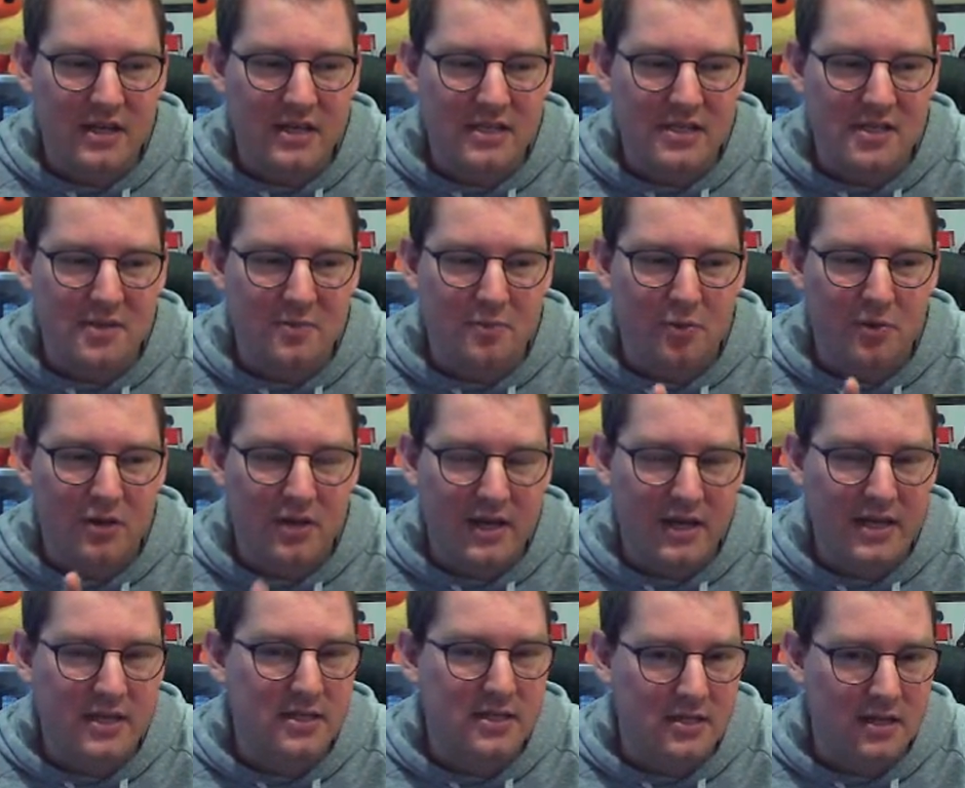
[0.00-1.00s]
is the
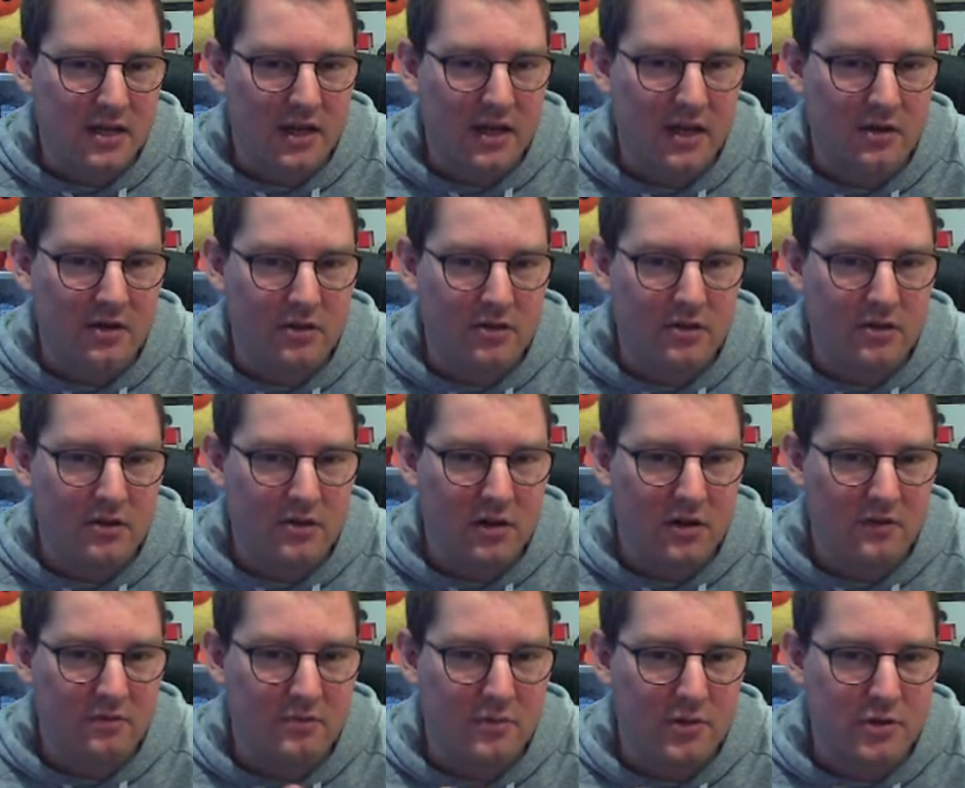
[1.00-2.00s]
playstyle
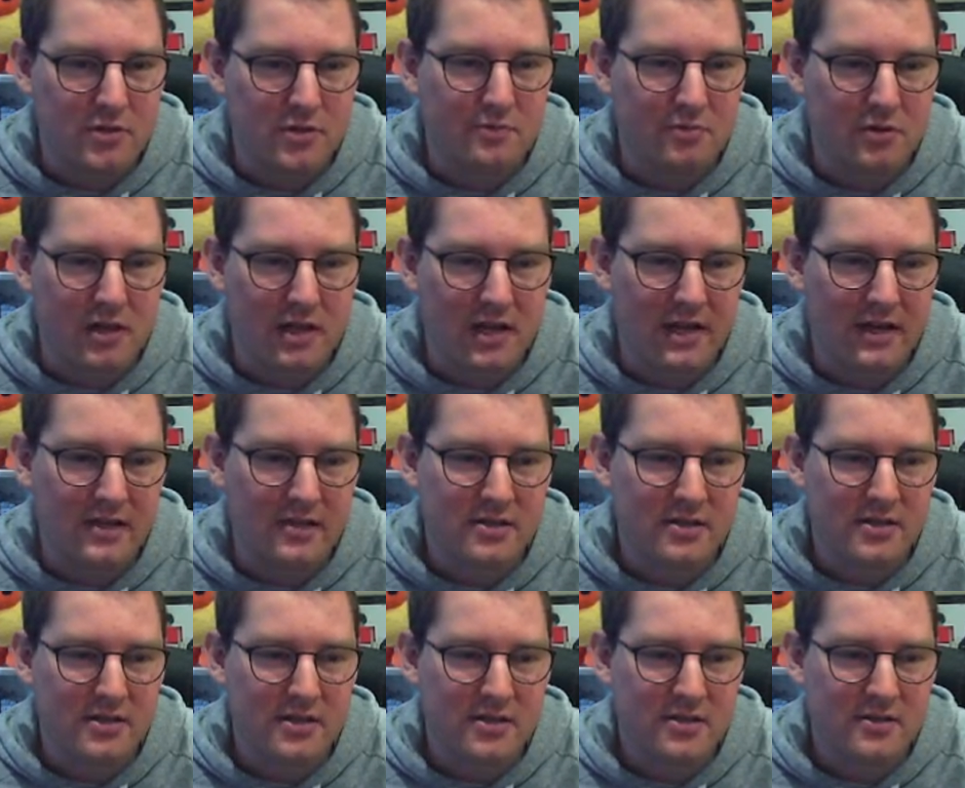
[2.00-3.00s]
of most
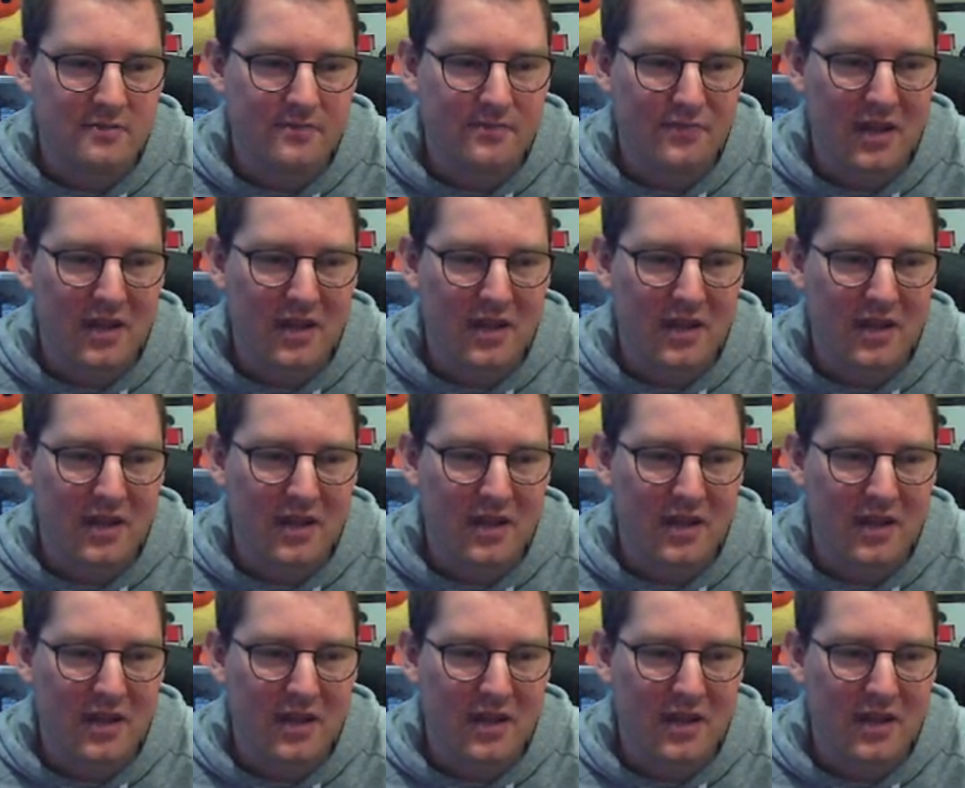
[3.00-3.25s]
blights,